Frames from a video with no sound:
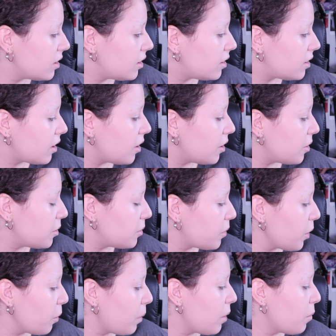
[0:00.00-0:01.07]
So for
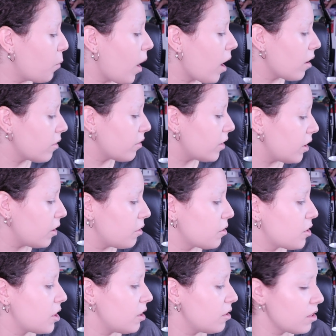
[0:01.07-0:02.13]
the Wet n Wild video,
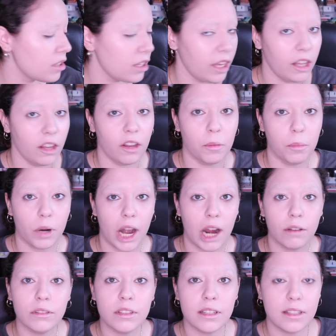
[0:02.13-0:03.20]
she uses like a lot of
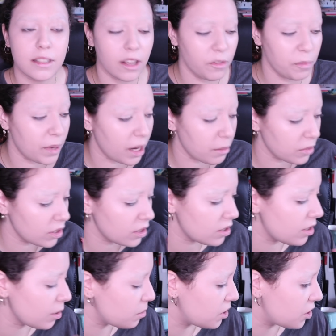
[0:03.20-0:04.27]
browns and stuff, but I'm gonna
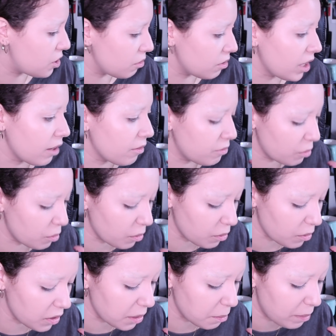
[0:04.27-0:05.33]
substitute that
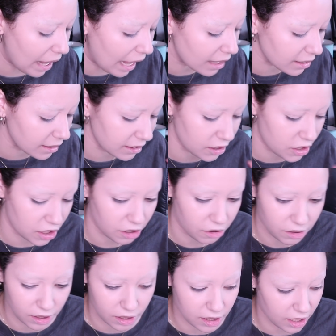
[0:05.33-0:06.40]
for the palette that she
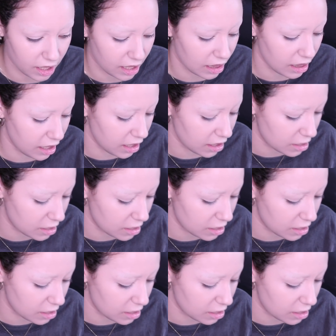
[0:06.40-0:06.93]
uses in the